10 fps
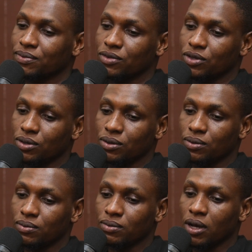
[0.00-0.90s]

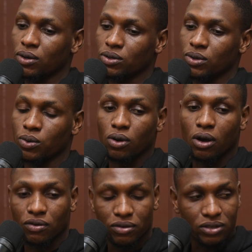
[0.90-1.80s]
So that was
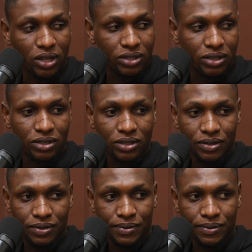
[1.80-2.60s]
got our first license,